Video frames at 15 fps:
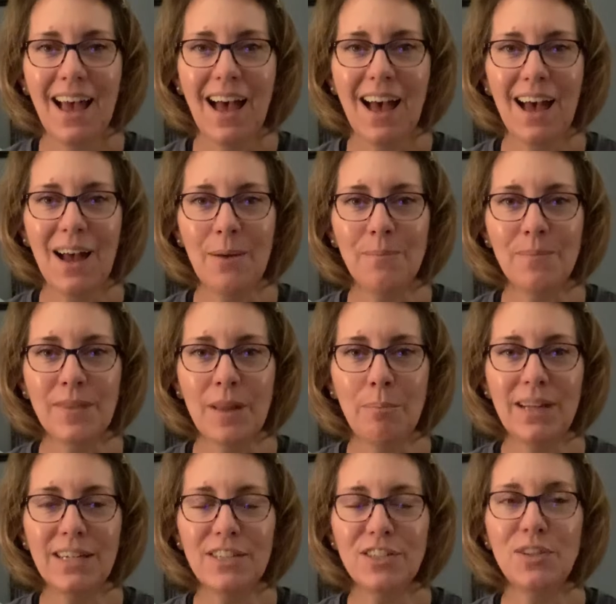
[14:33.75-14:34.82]

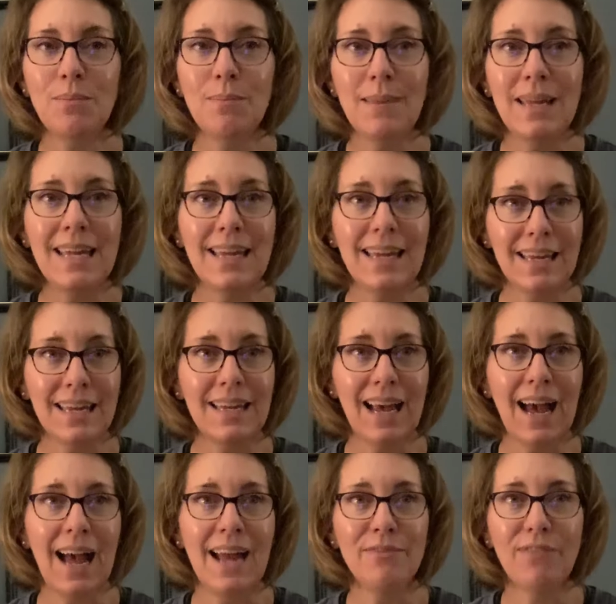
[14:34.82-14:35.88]
But to me,
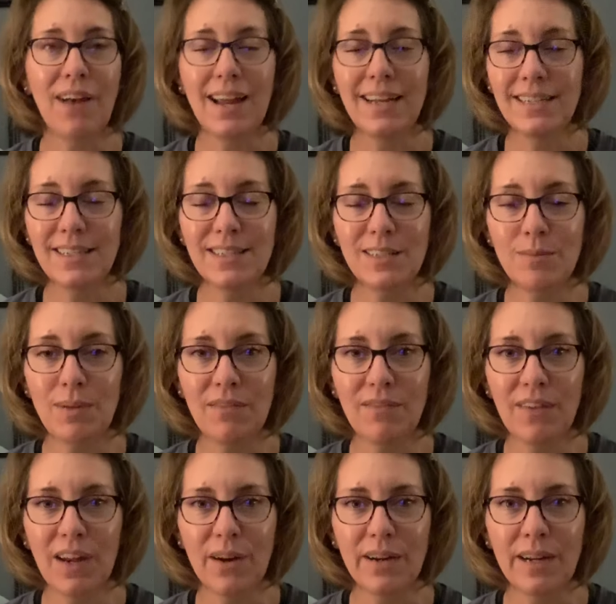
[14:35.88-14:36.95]
I find it to be
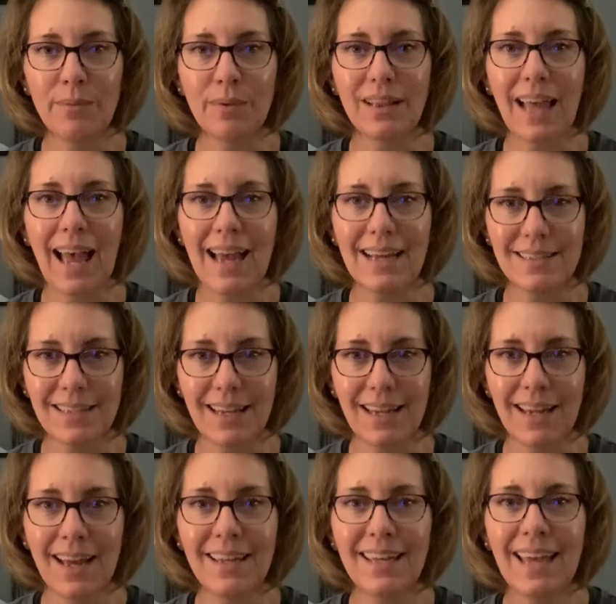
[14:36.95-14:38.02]
very relaxing.
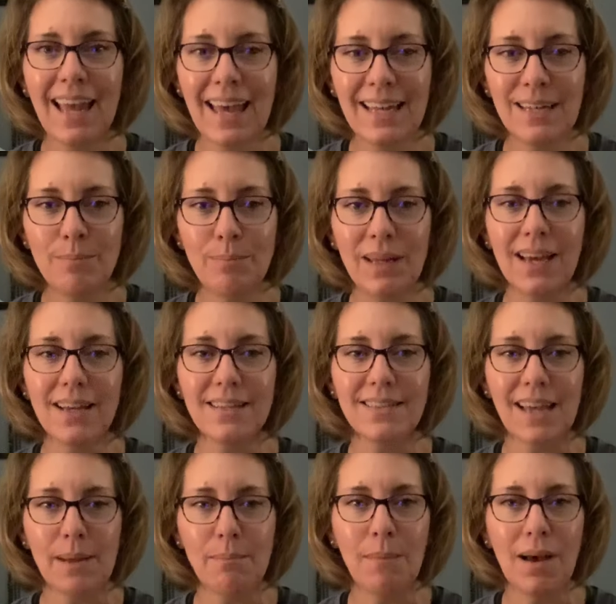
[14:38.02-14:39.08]
Again, because
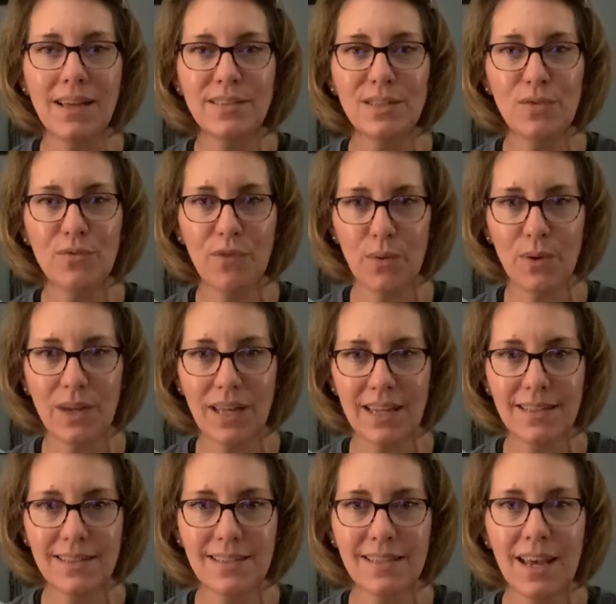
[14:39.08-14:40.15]
I must
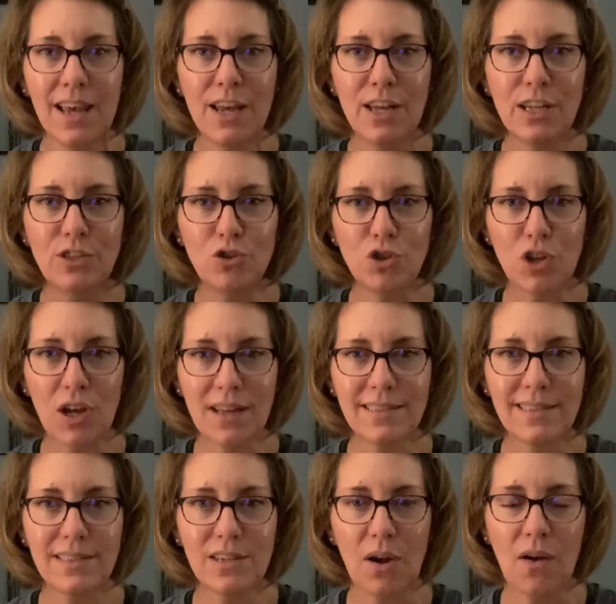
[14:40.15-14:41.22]
focus
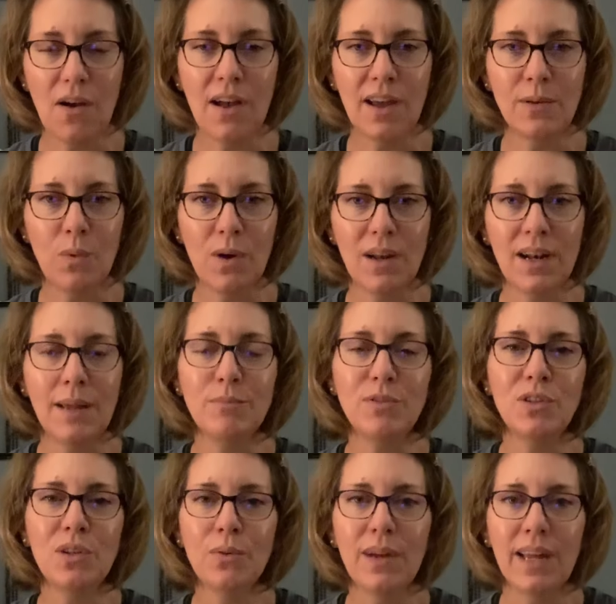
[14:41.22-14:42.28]
just on what I'm
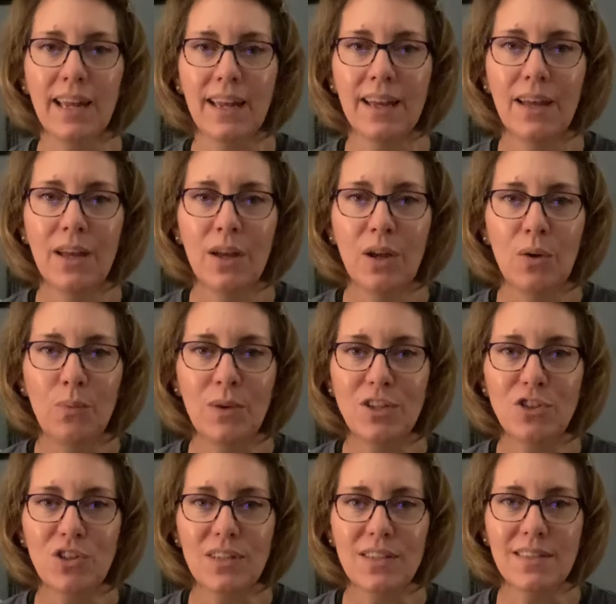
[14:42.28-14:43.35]
doing,
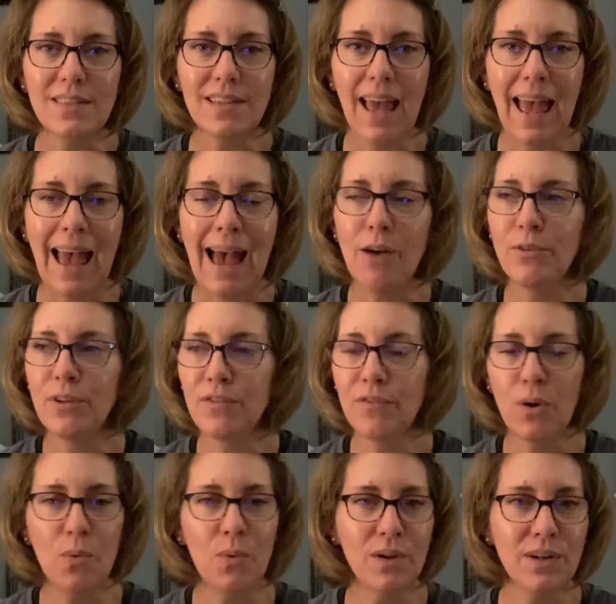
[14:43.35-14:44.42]
which is out of the
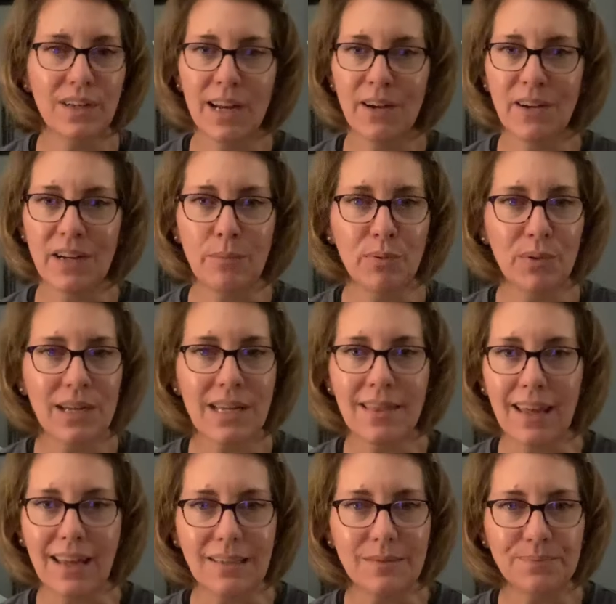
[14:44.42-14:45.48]
ordinary
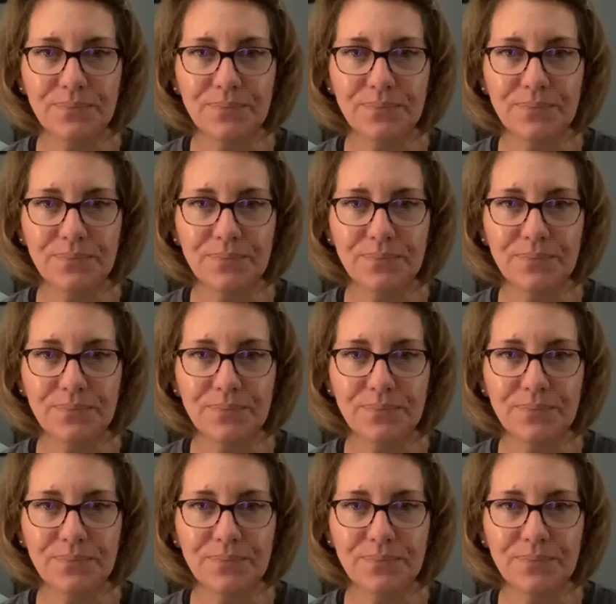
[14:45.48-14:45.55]
breathing.